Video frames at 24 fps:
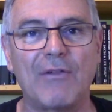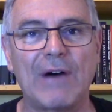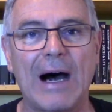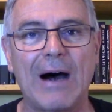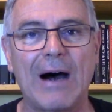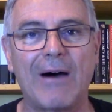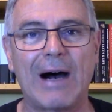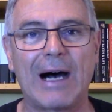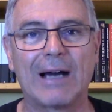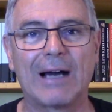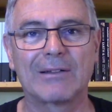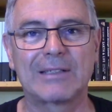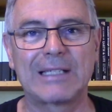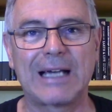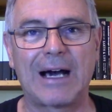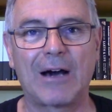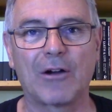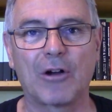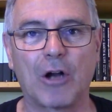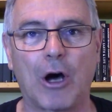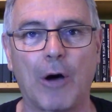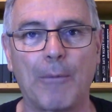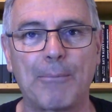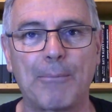how our
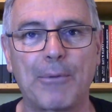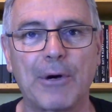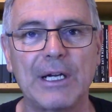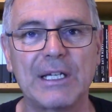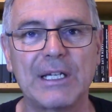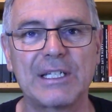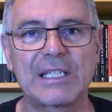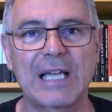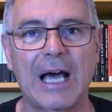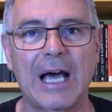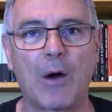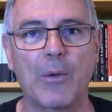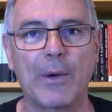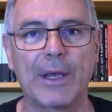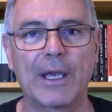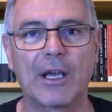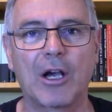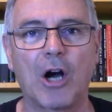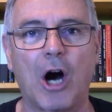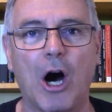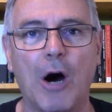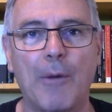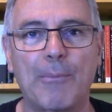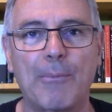town operates, how we
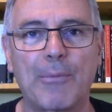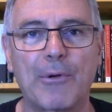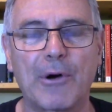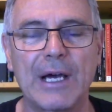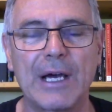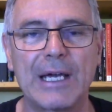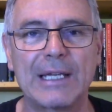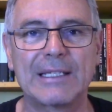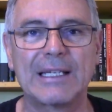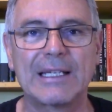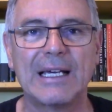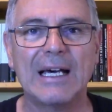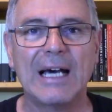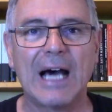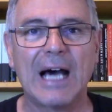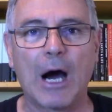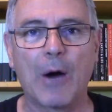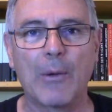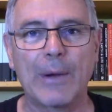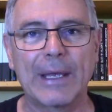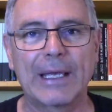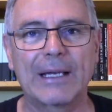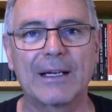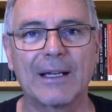cooperate,
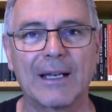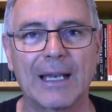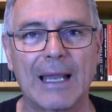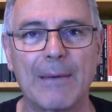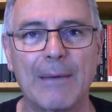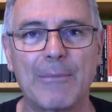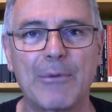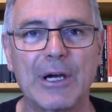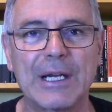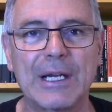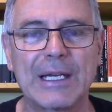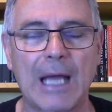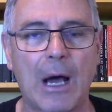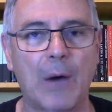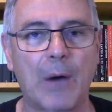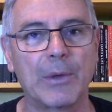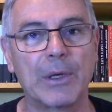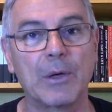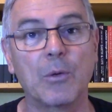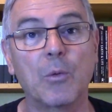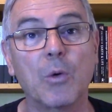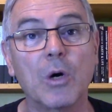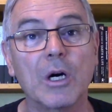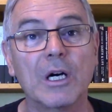how we collaborate, how
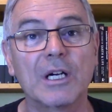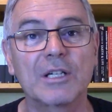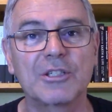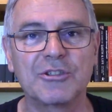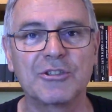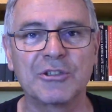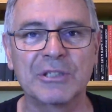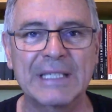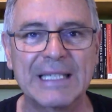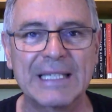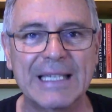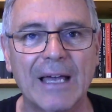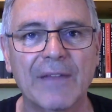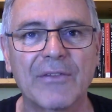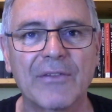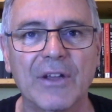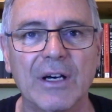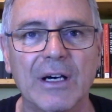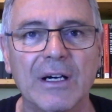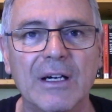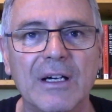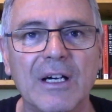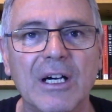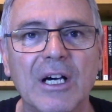we work
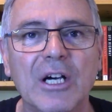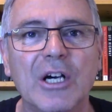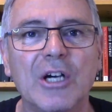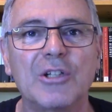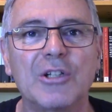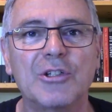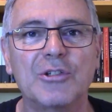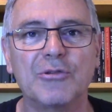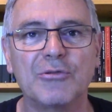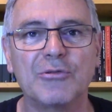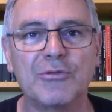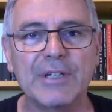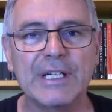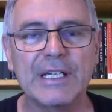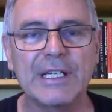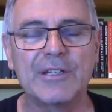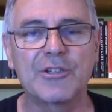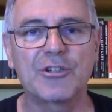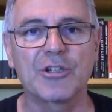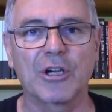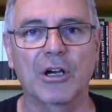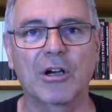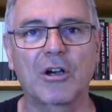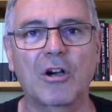together to
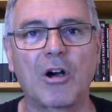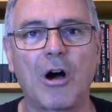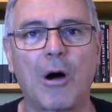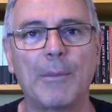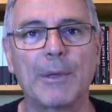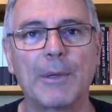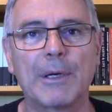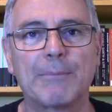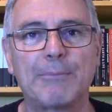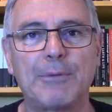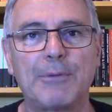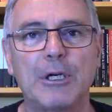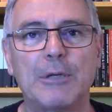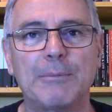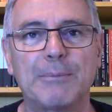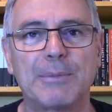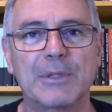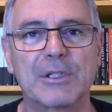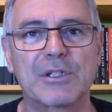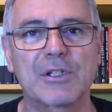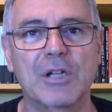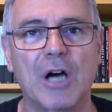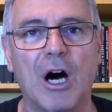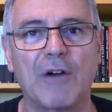reach a common
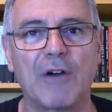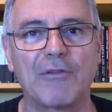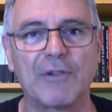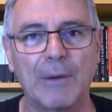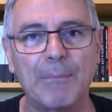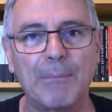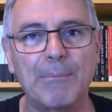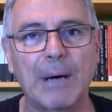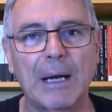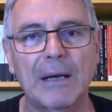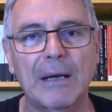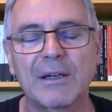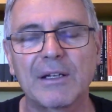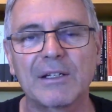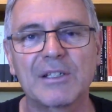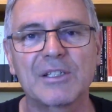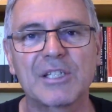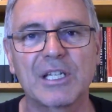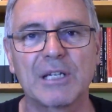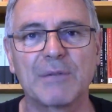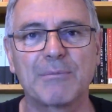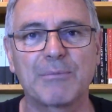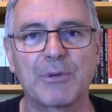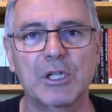purpose of
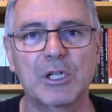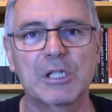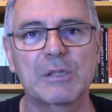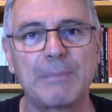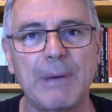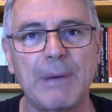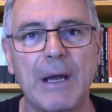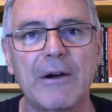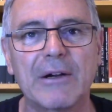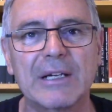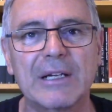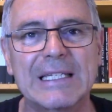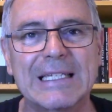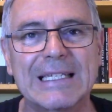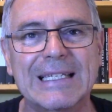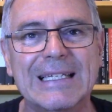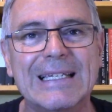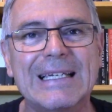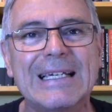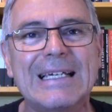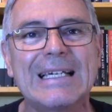abundance and prosperity